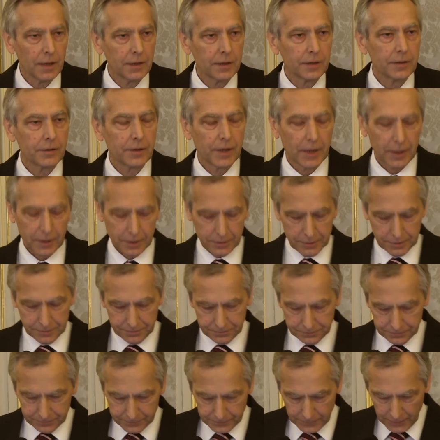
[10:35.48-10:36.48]
and Iraq,
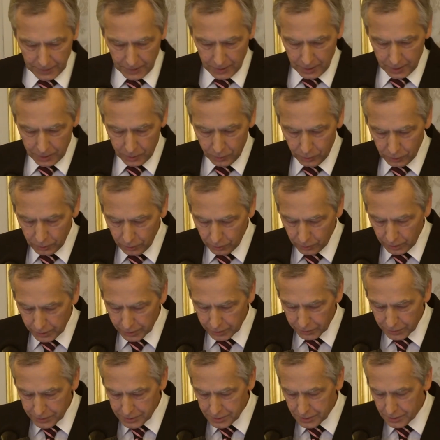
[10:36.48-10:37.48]
not only
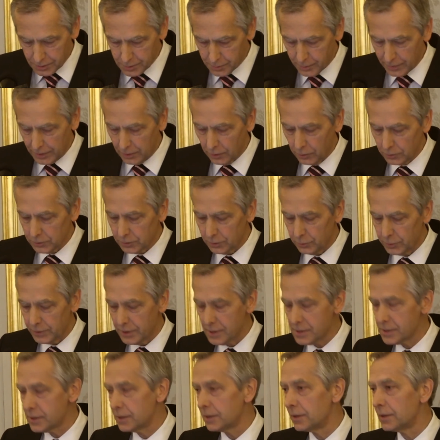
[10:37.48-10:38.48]
Christians, but also
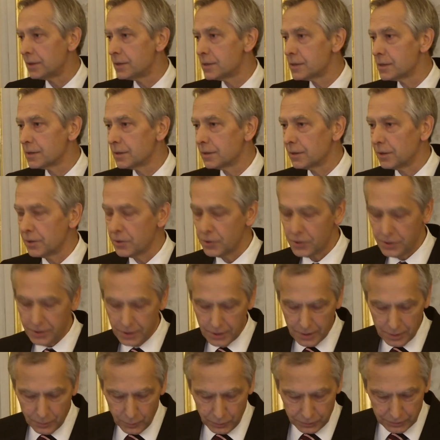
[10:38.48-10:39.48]
Yazidis,
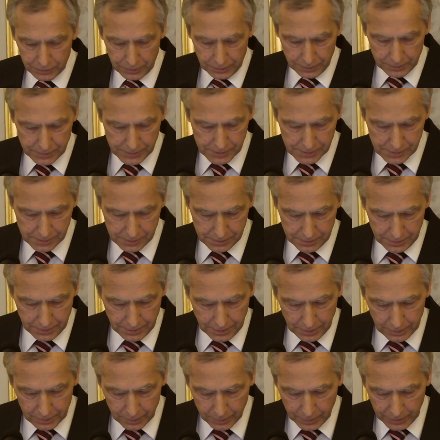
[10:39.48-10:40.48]
Shia Muslims, and
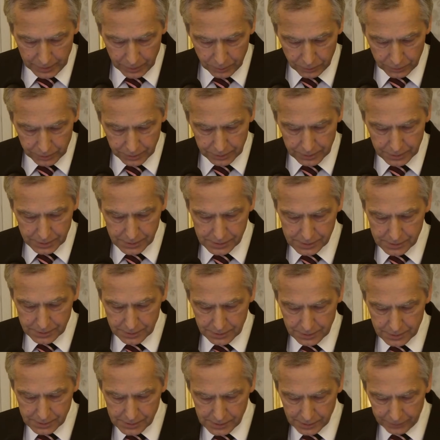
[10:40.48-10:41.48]
other
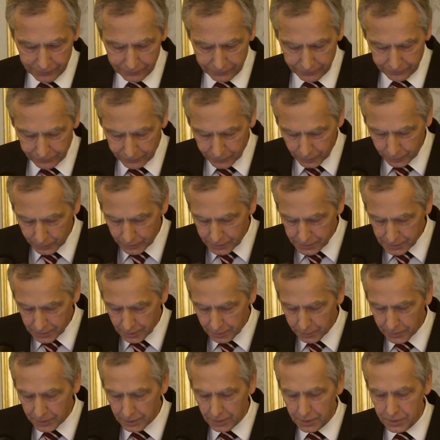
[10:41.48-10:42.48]
minorities suffer from
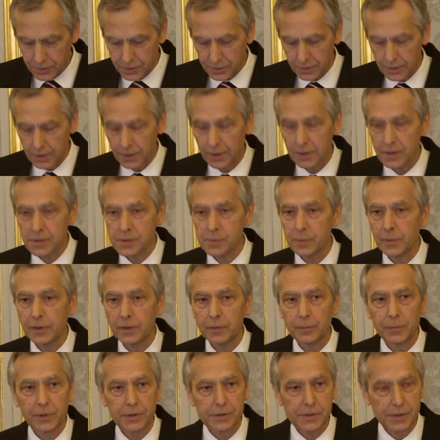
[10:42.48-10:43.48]
discrimination,
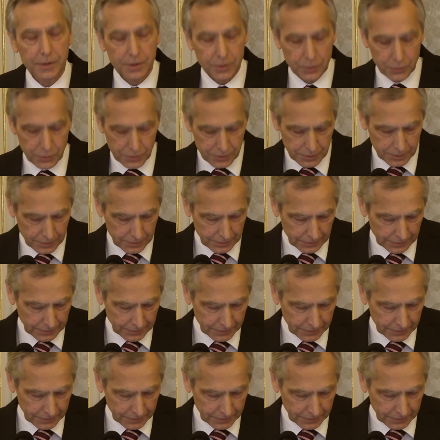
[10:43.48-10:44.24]
harassment, persecution.